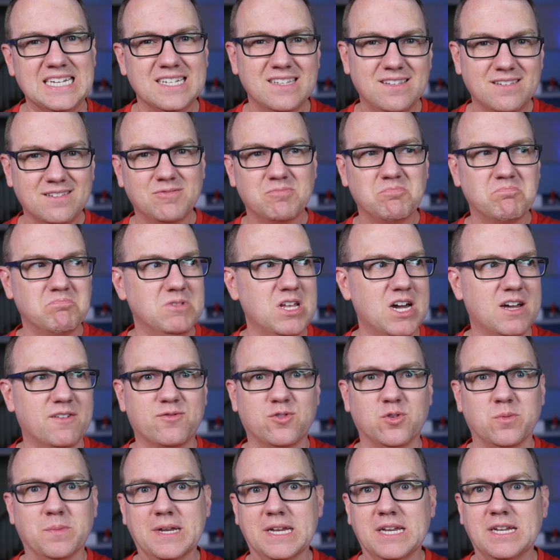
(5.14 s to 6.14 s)
it's not
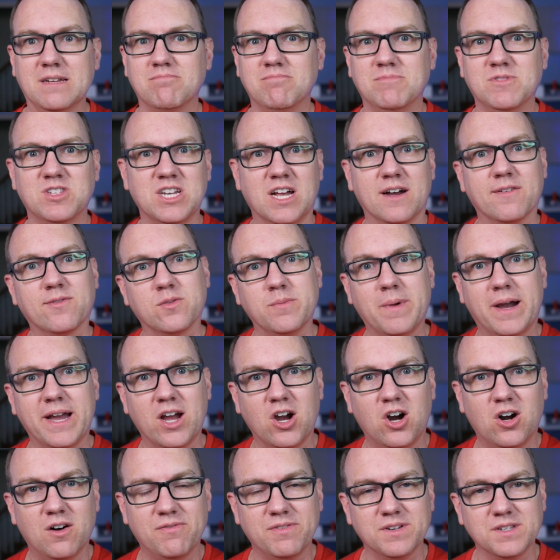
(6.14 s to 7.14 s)
for me. It's not for my
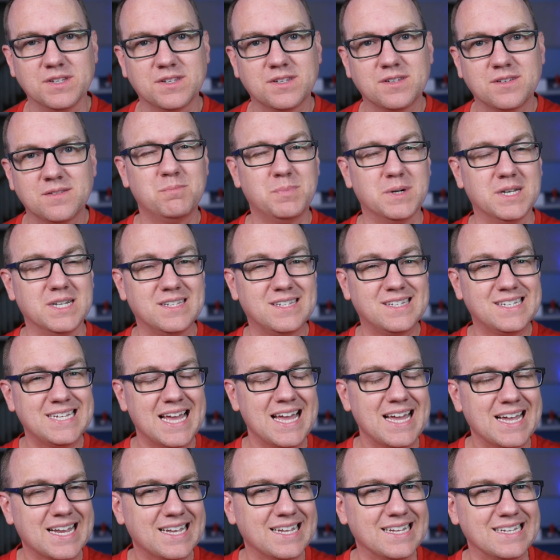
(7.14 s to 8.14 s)
office, but it's
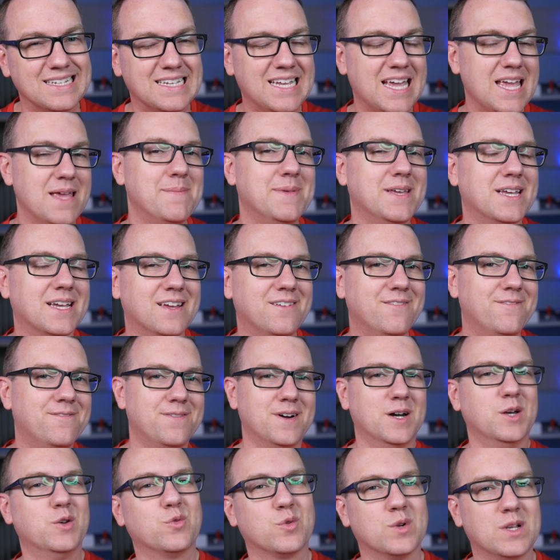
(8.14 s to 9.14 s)
tech and gaming and
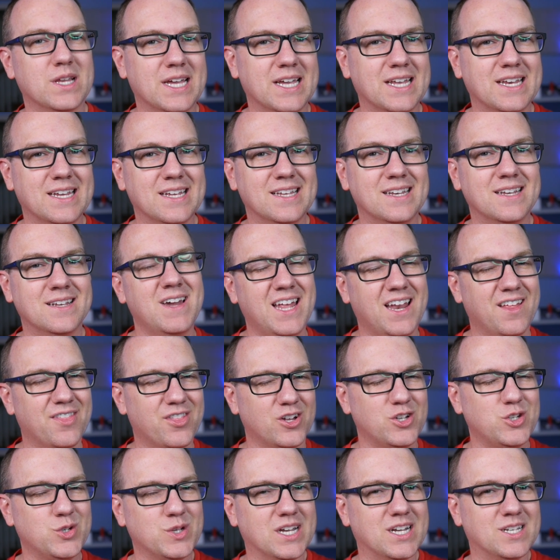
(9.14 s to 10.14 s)
fun related, and I
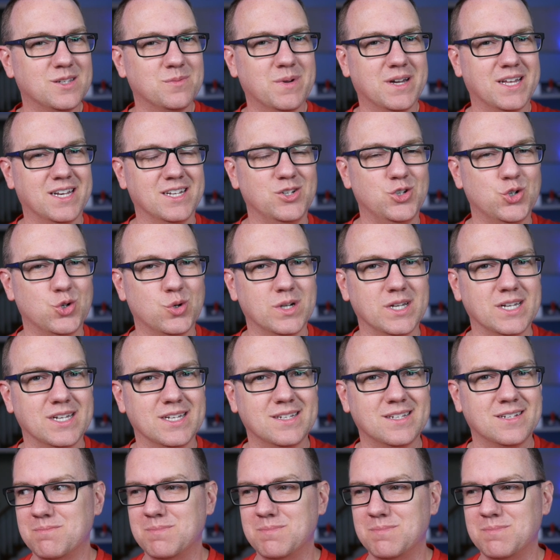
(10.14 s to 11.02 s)
thought you guys might enjoy it.